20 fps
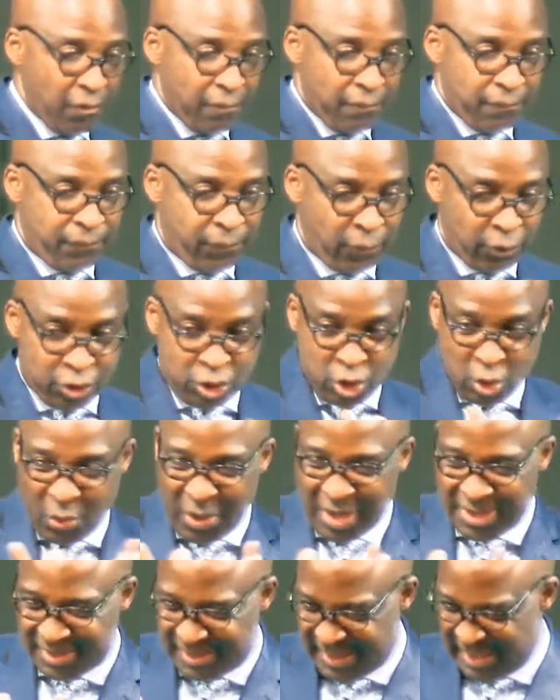for you
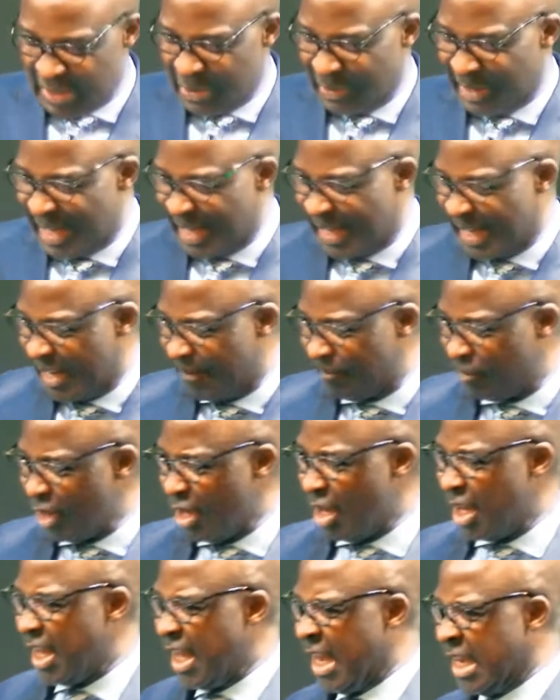singularly,
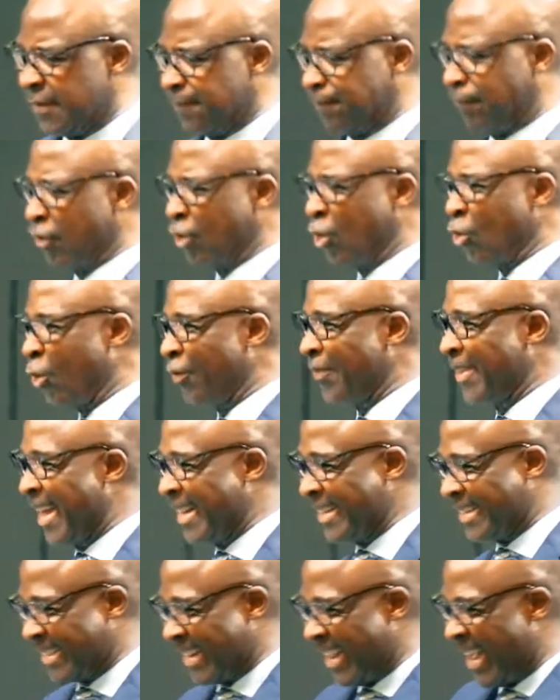it's for the
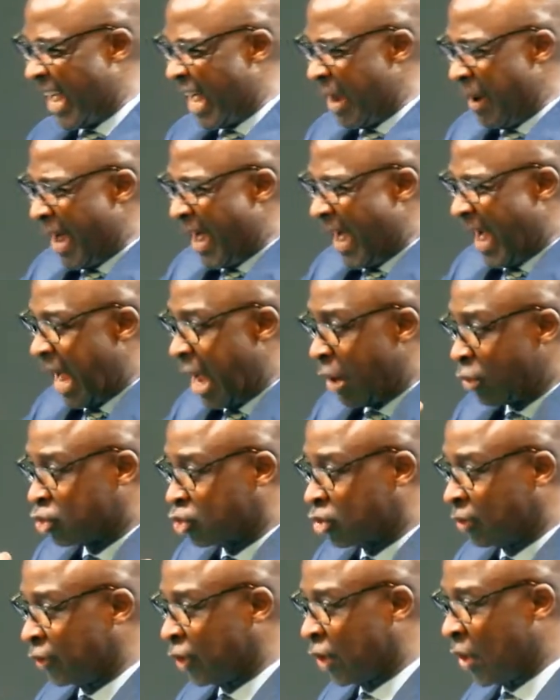entire house
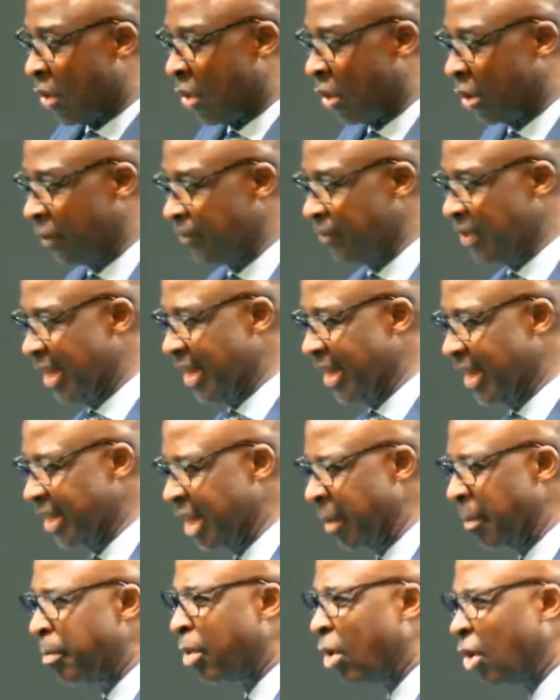of God, the
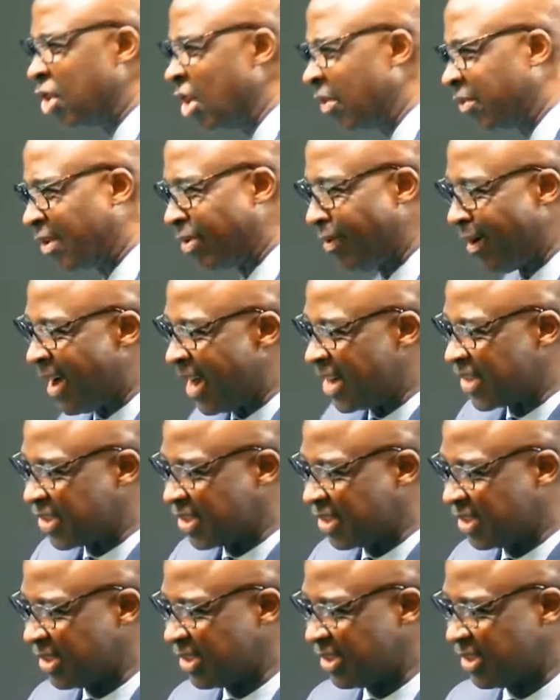body of
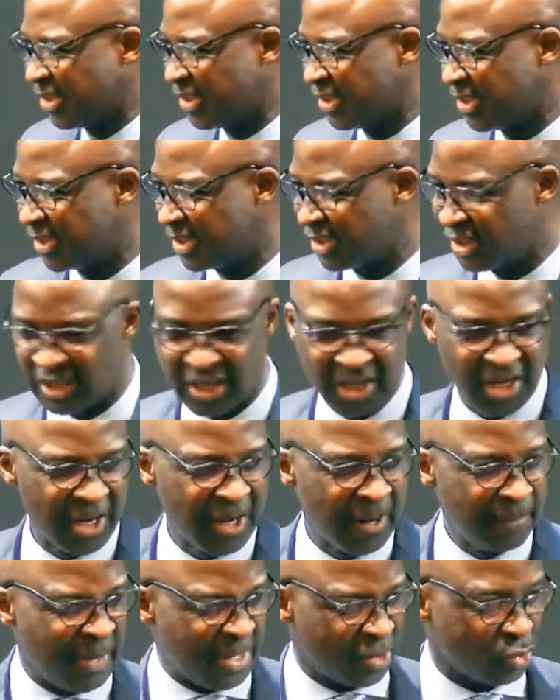Christ.
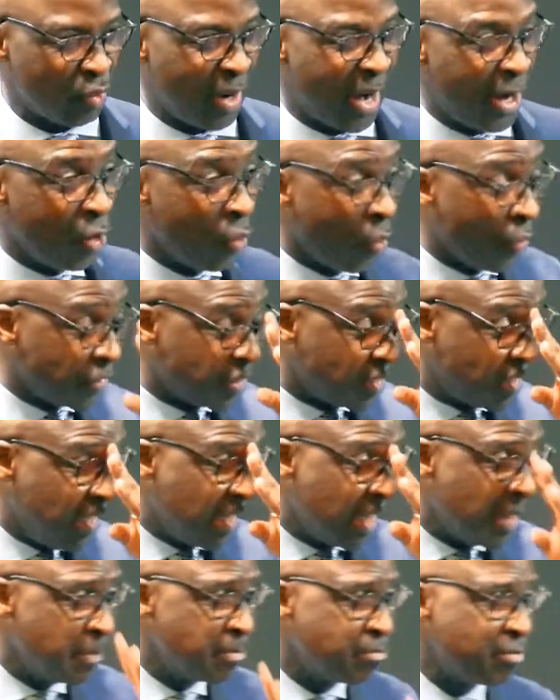That's why you will see
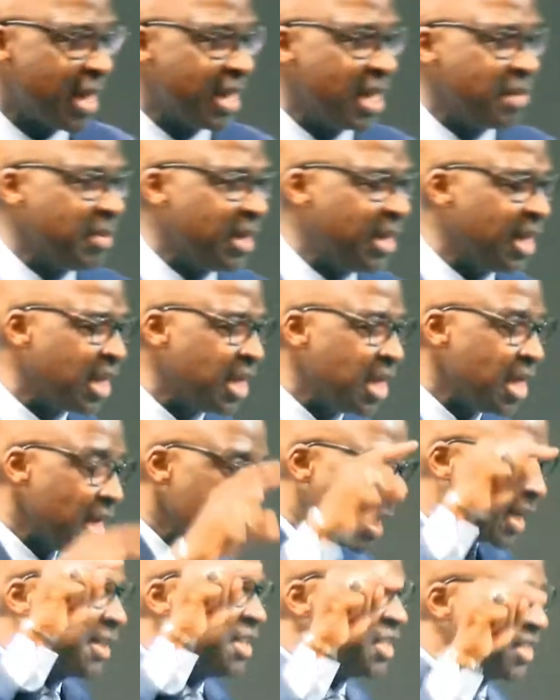in many, many
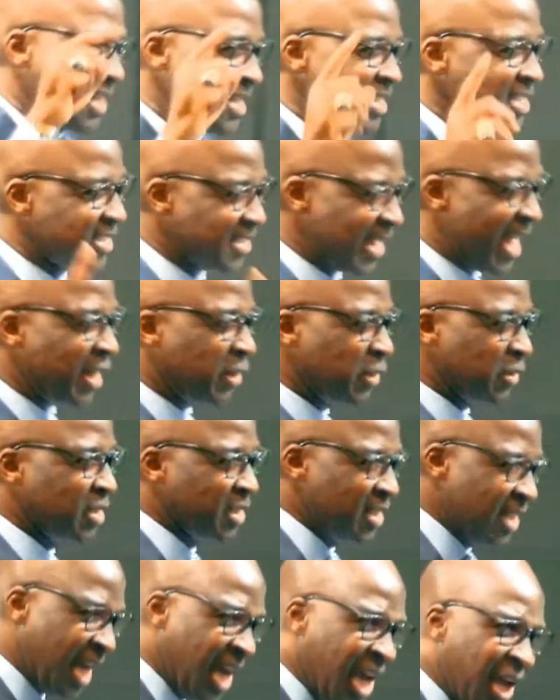Christian circles
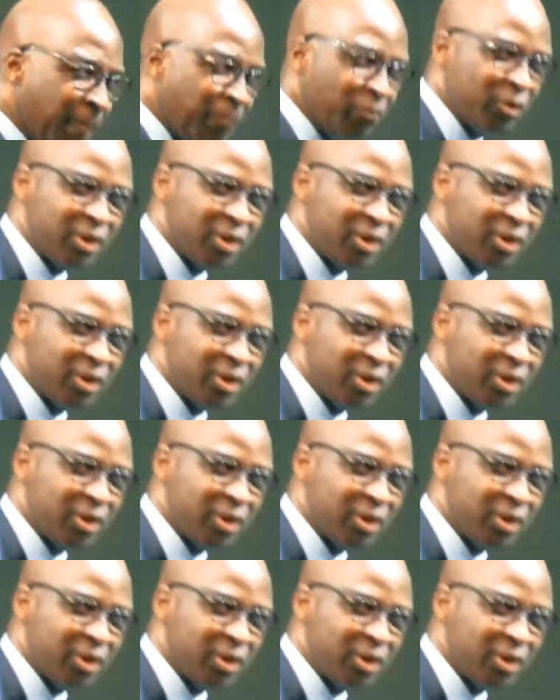today